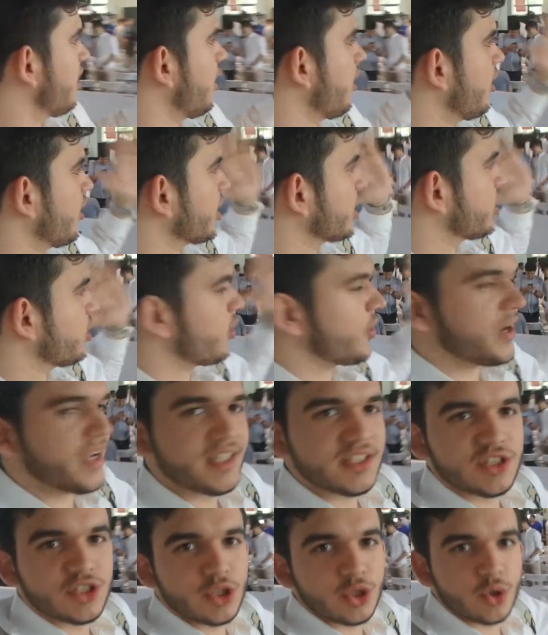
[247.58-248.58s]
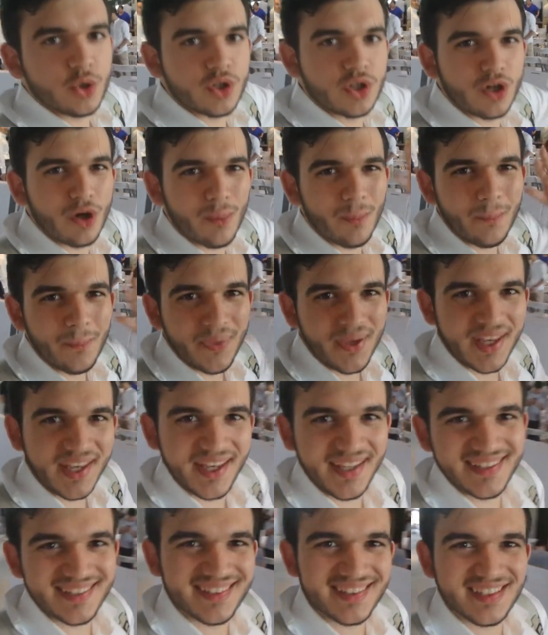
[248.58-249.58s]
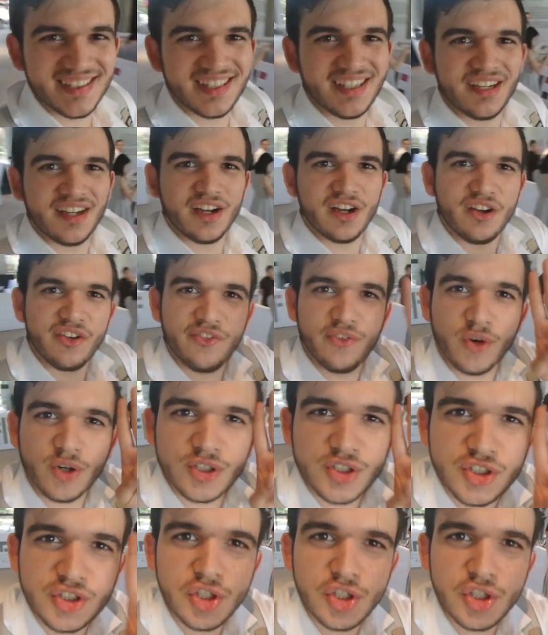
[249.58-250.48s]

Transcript: are going to compete for